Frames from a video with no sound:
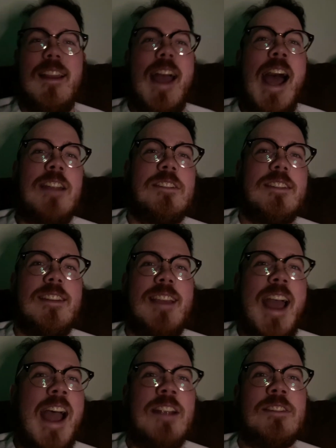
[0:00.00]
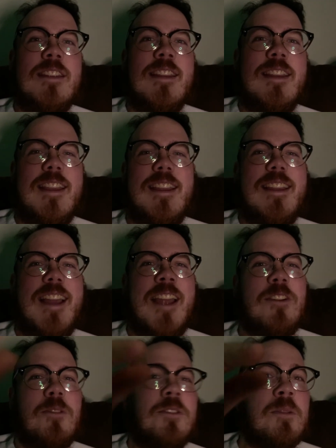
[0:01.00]
Ashley, I
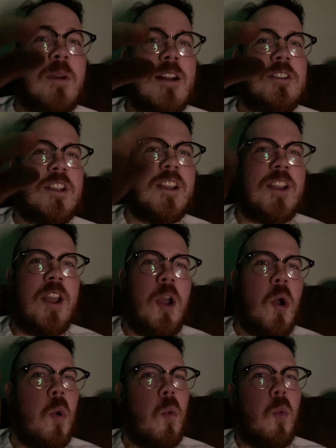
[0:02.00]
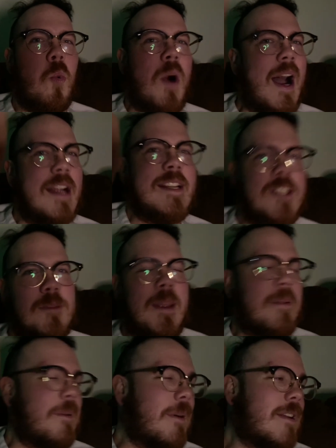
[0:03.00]
know you're watching. Why did you
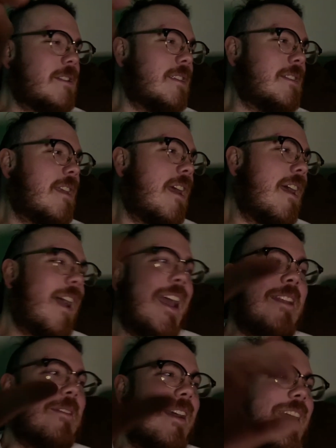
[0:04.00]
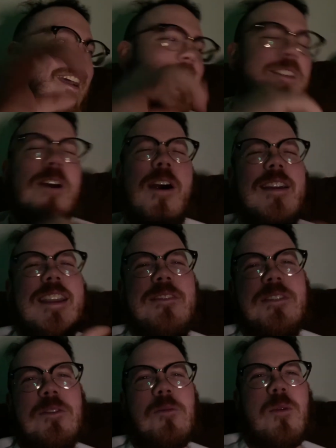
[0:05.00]
make me watch this? Anyway, no, I
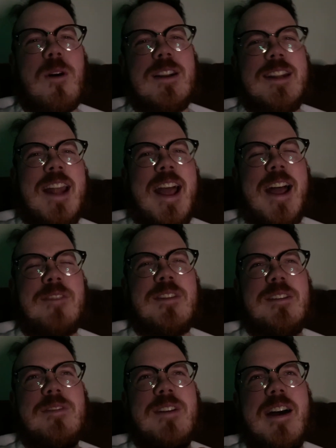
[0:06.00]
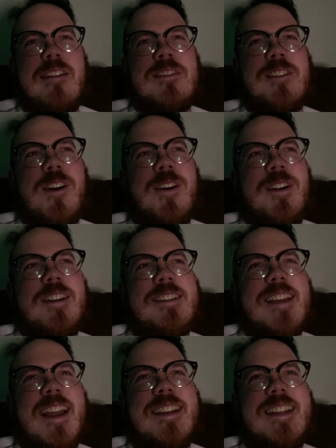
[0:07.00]
give it a 1.5 out of 5 stars.
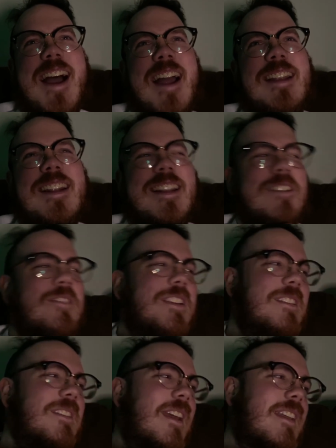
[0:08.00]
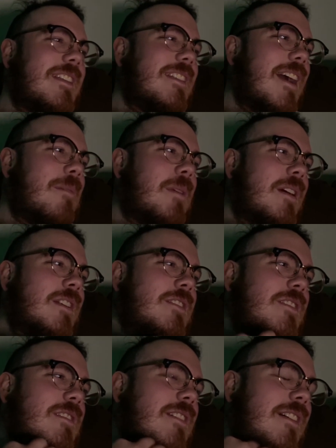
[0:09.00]
I didn't really like it that much.